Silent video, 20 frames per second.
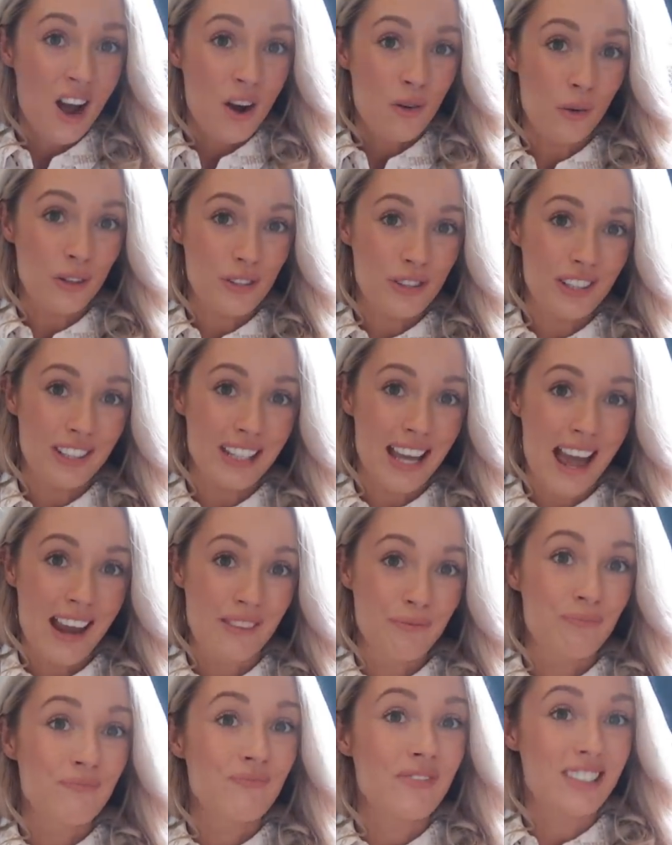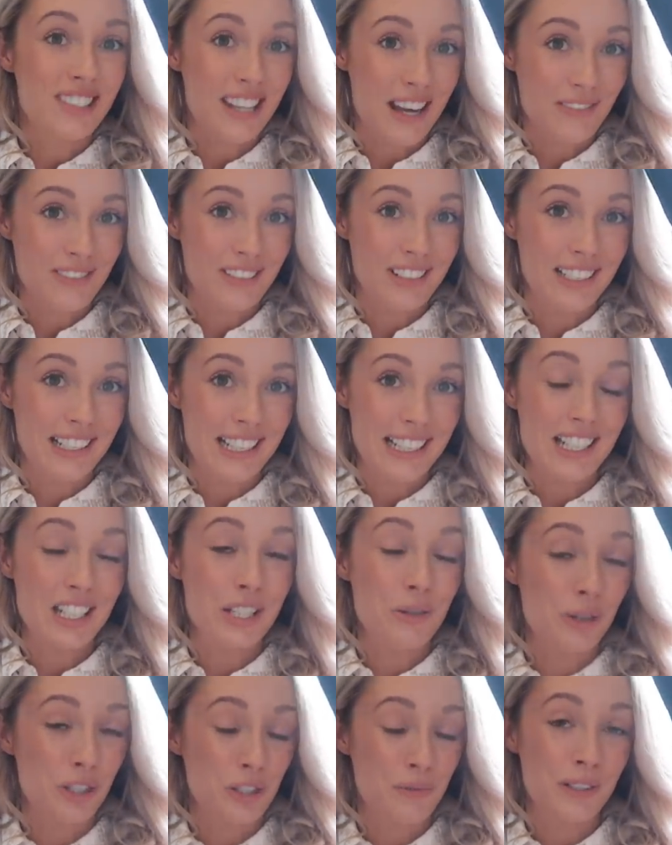Once again, definitely
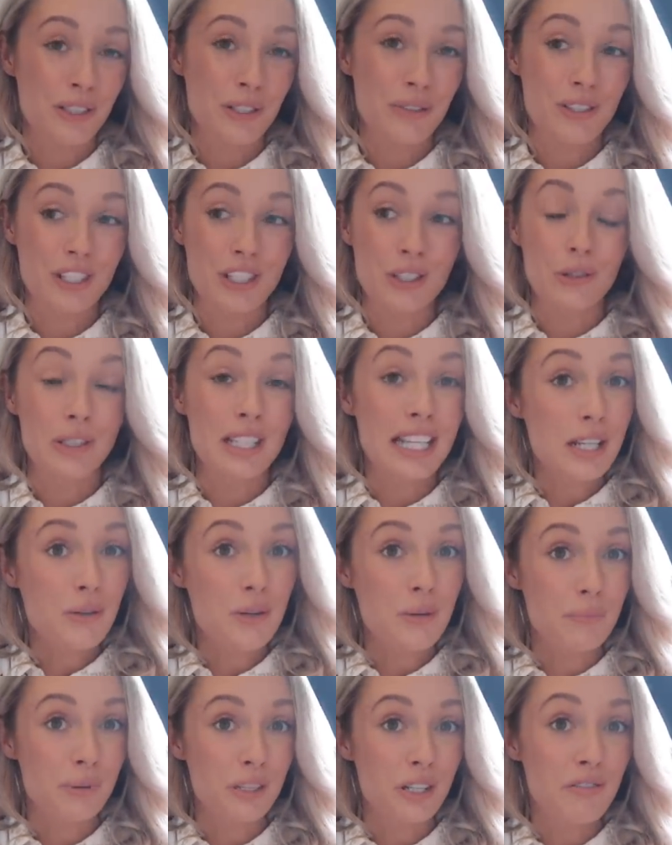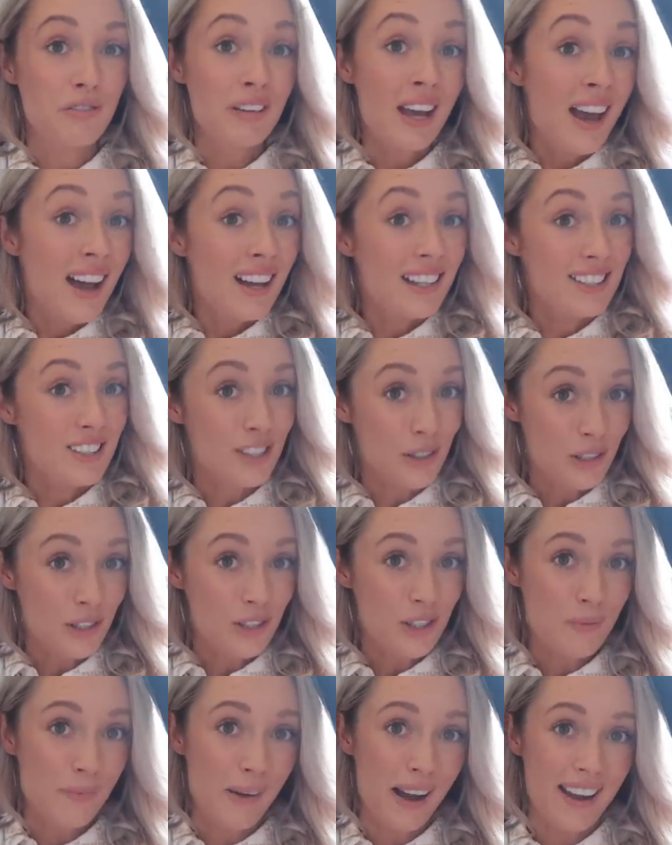you want to be using your liquid proof as soon
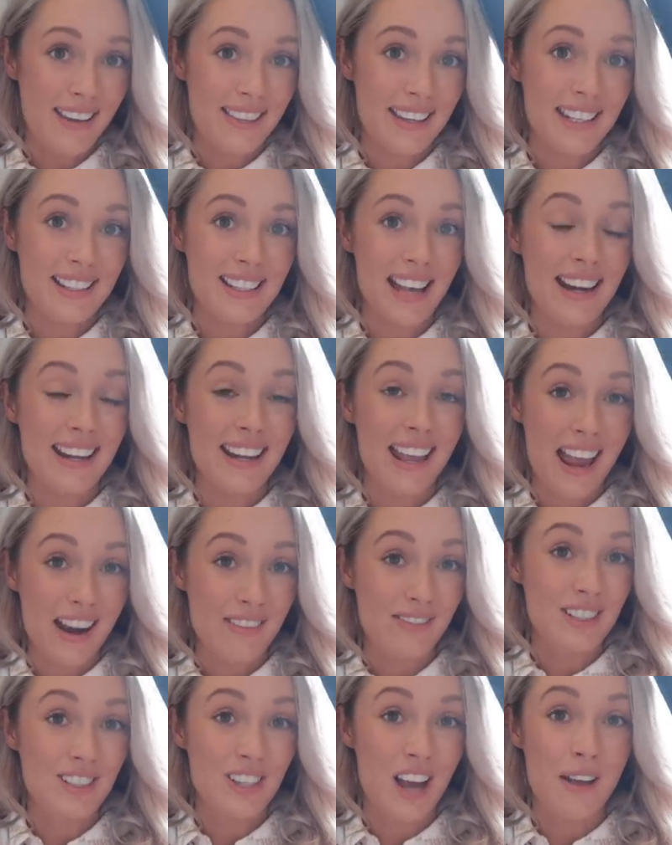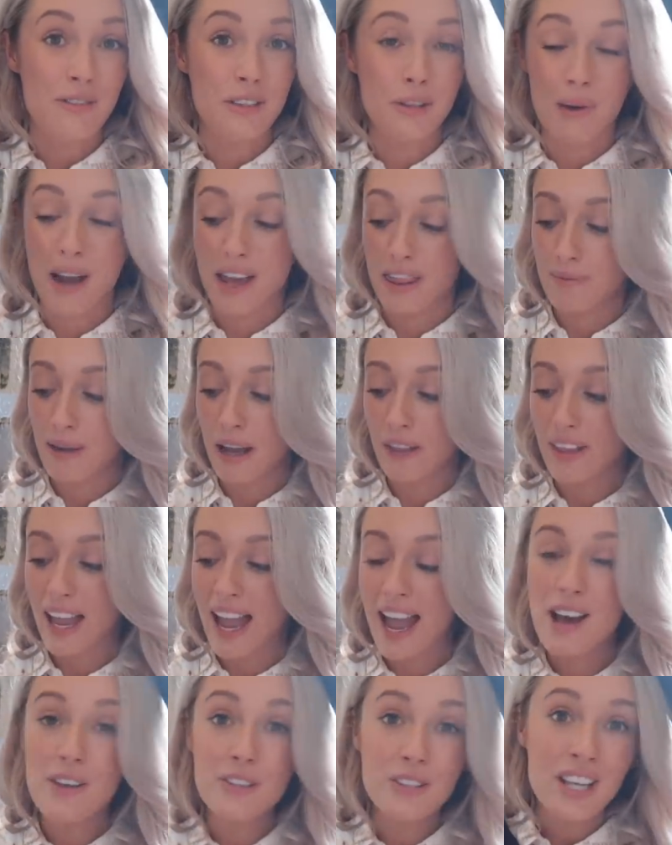as you buy these and every time you wear them out the
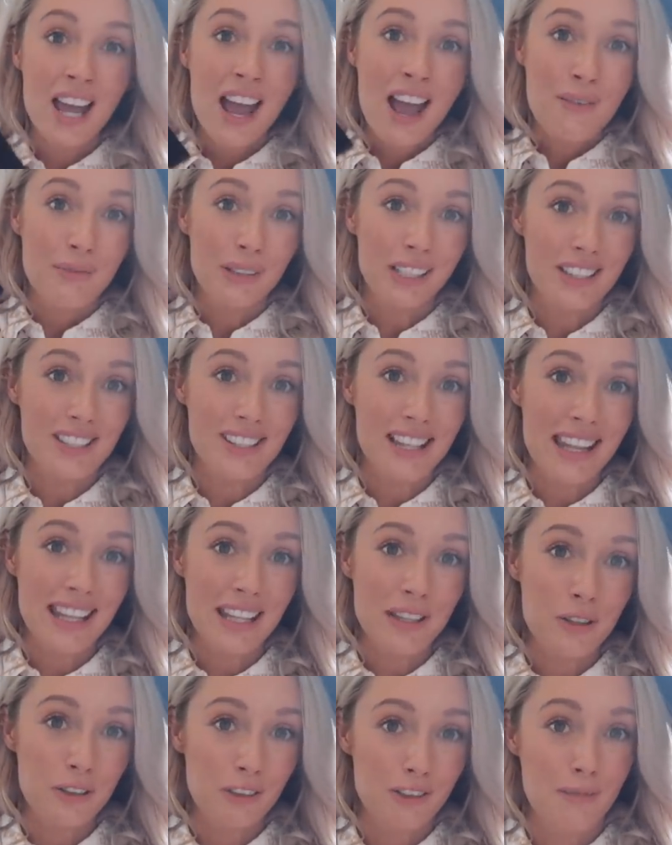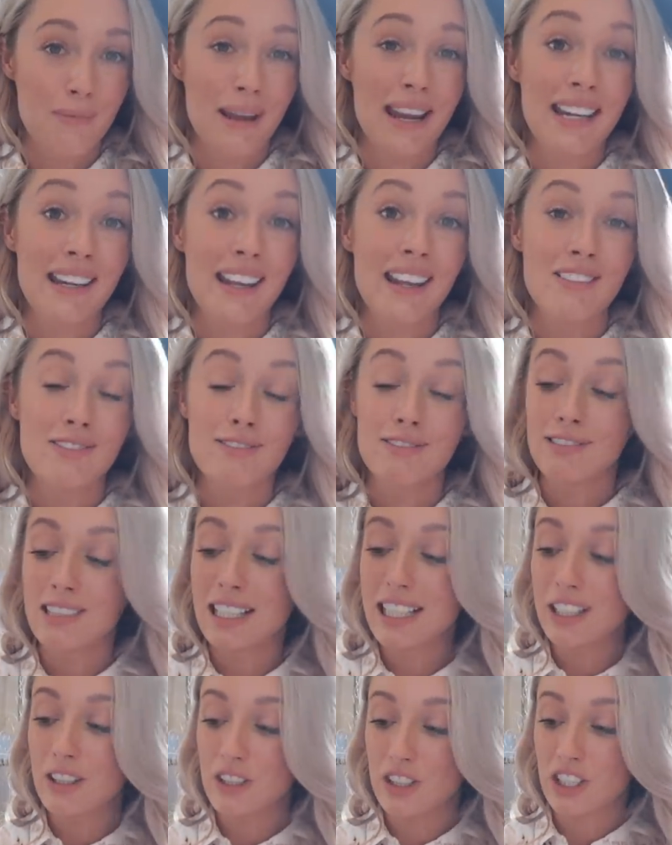house, because then they will remain in
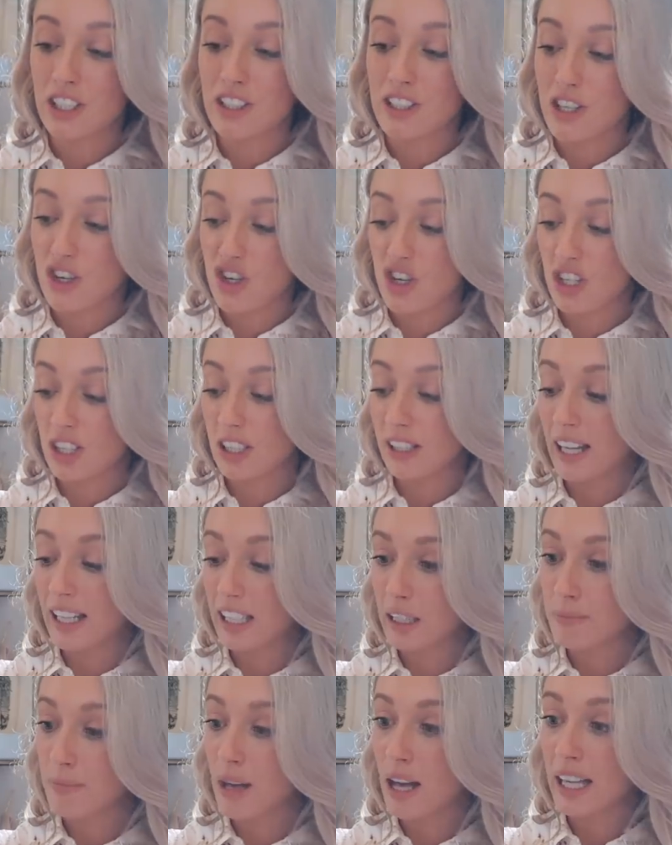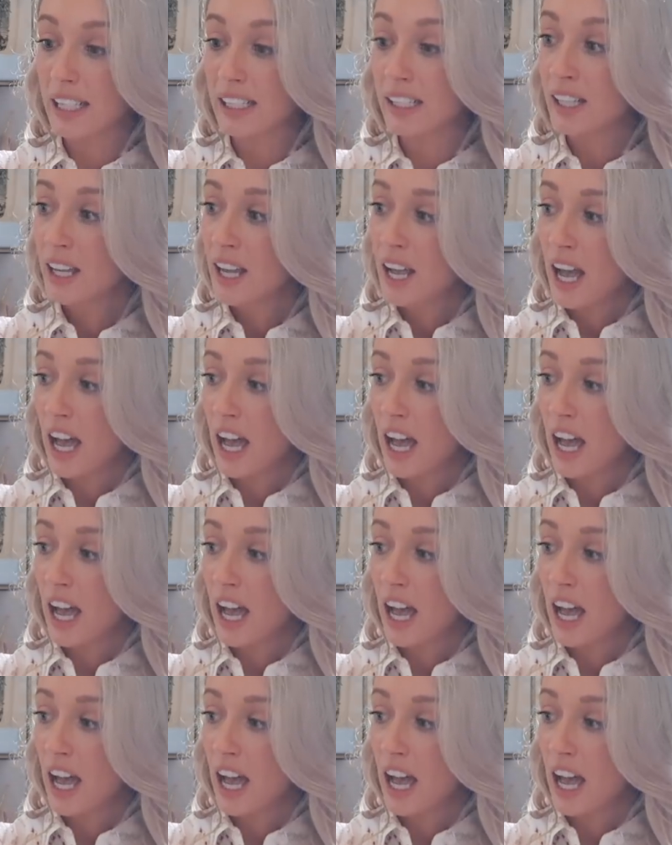really good condition like mine.